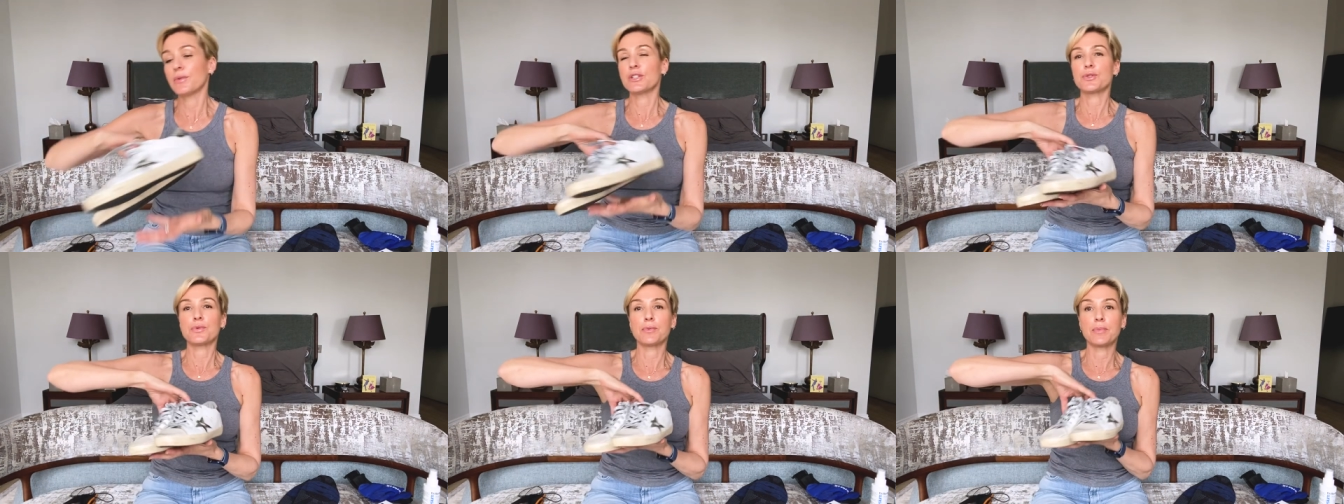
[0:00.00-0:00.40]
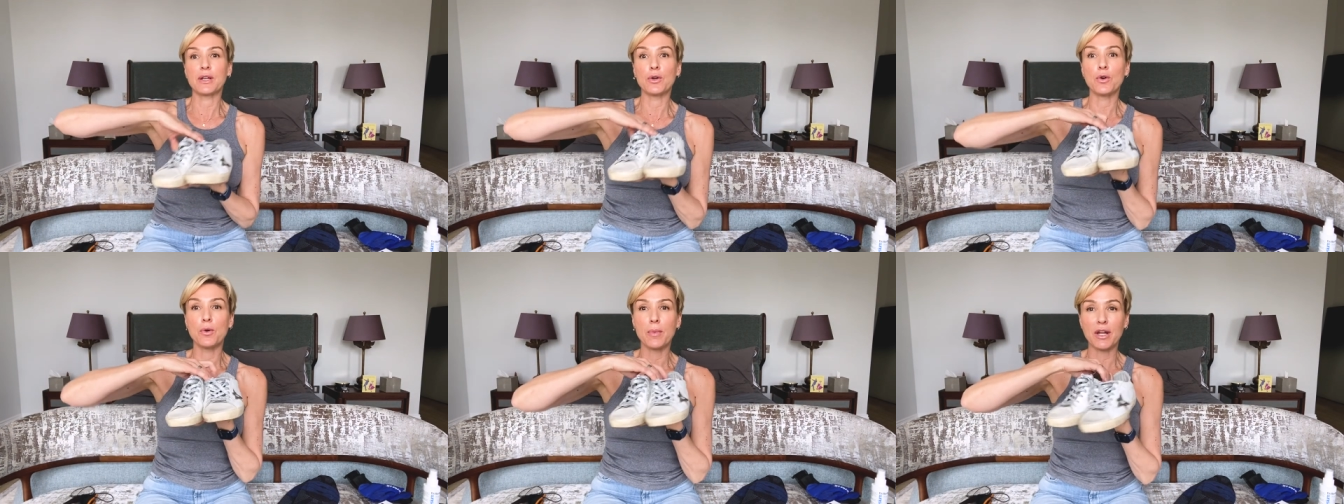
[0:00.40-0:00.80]
which would
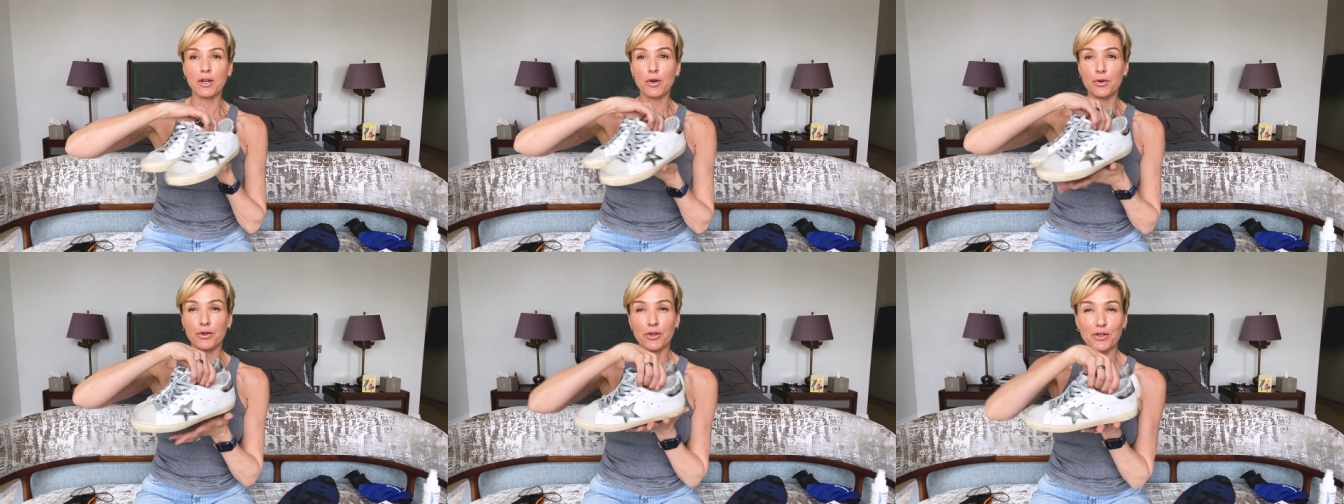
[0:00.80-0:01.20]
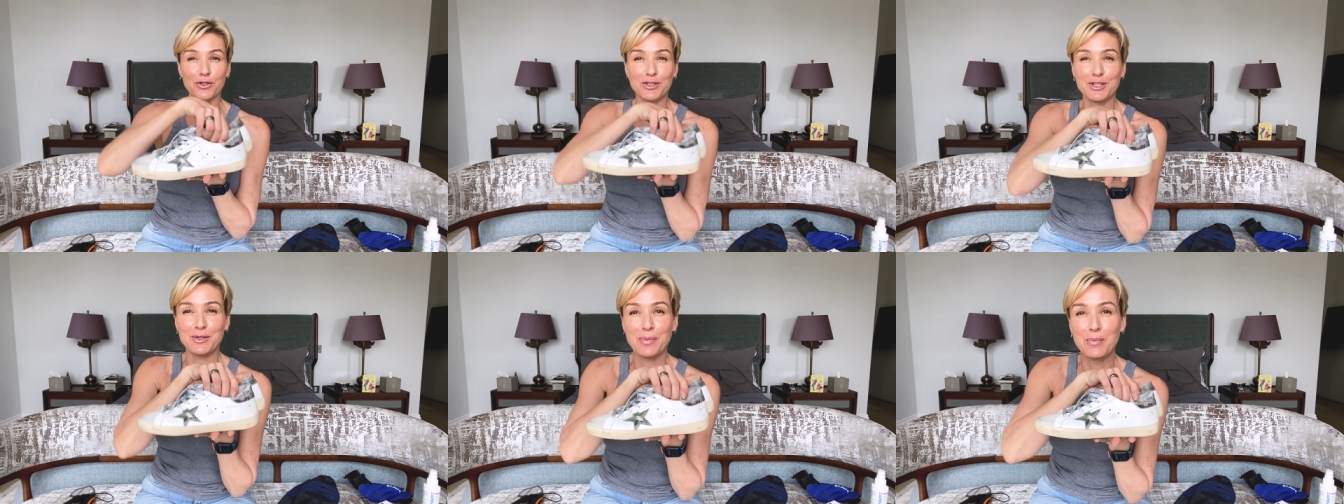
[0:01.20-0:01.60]
be all my golden
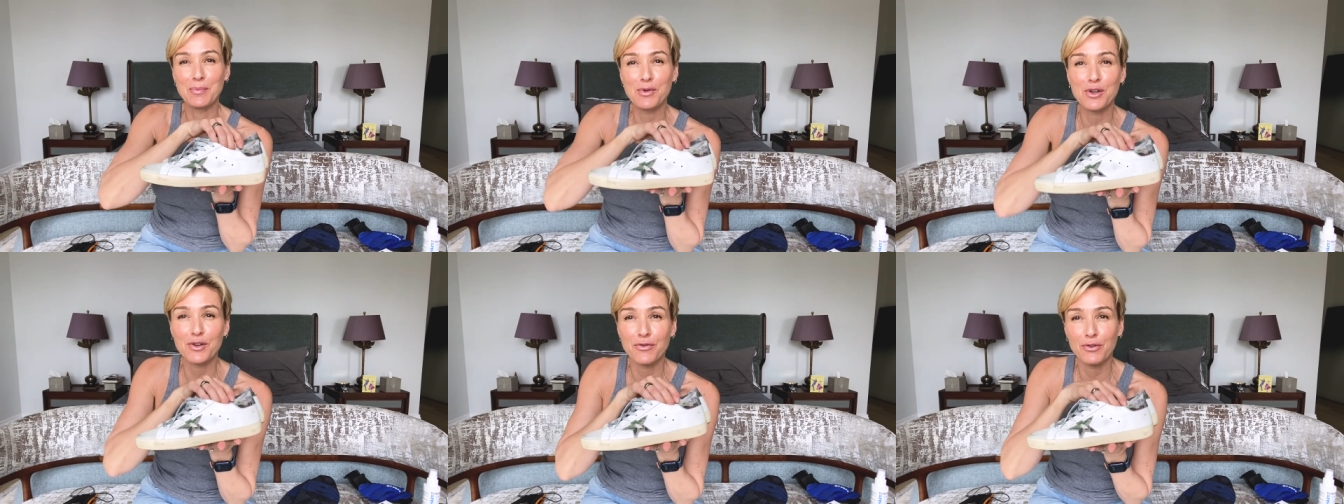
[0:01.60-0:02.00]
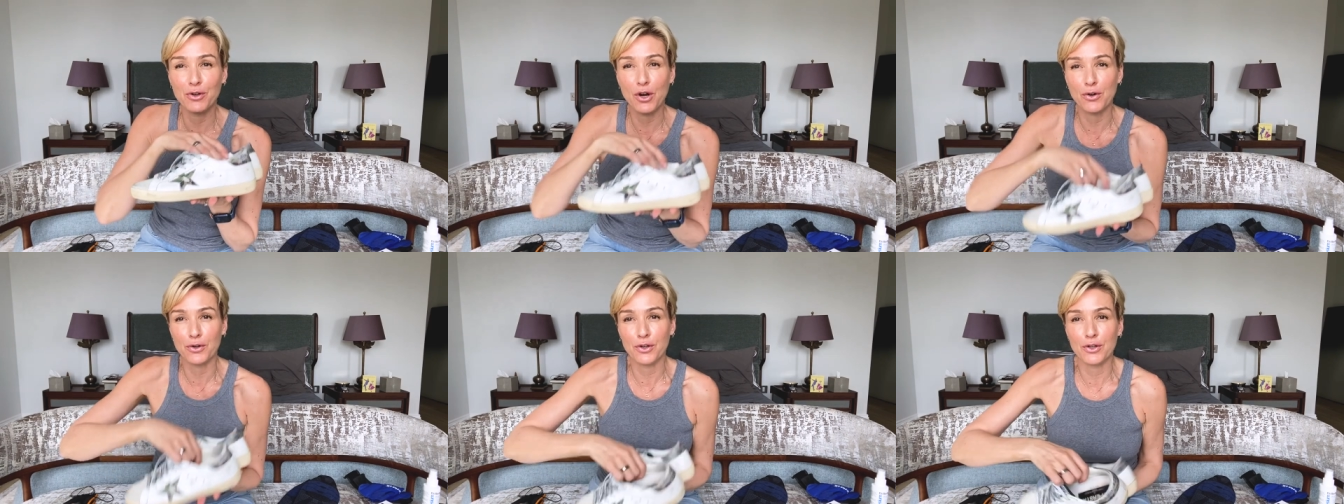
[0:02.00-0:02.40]
goose, beautiful
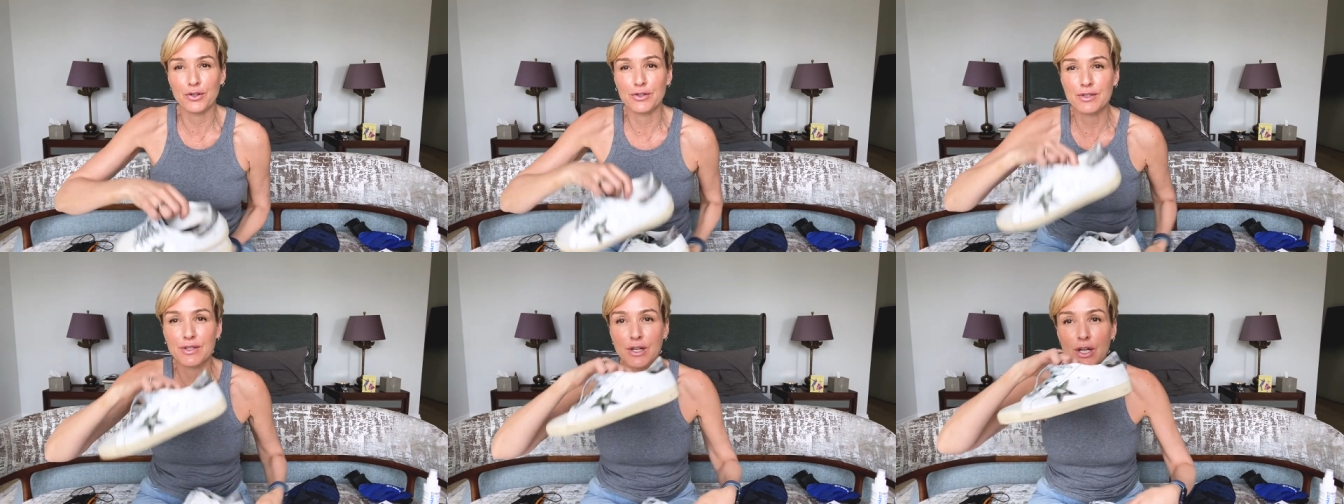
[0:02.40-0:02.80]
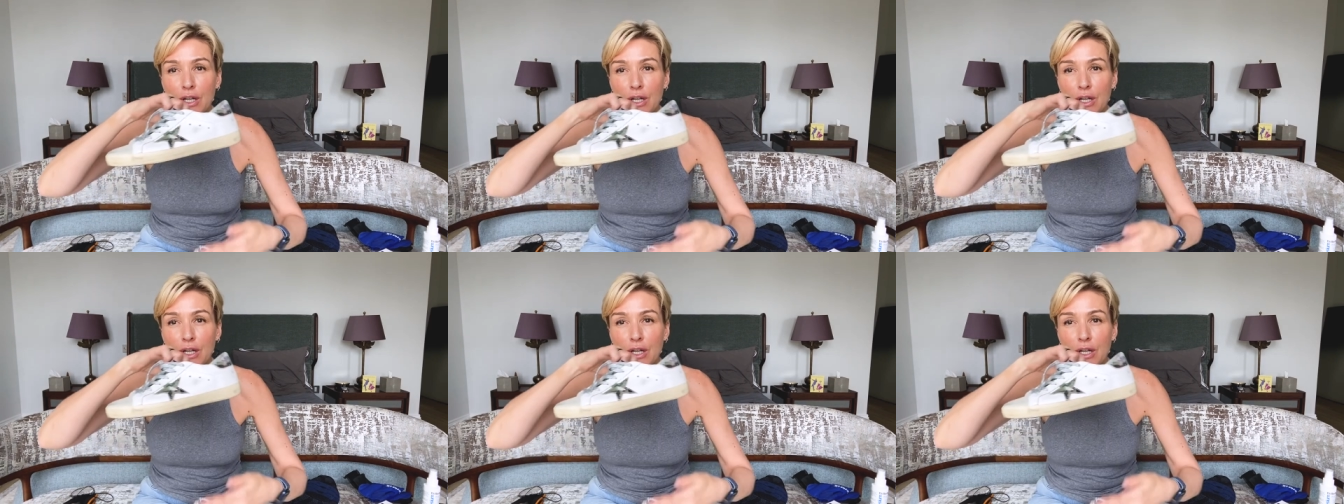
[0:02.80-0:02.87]
golden goose.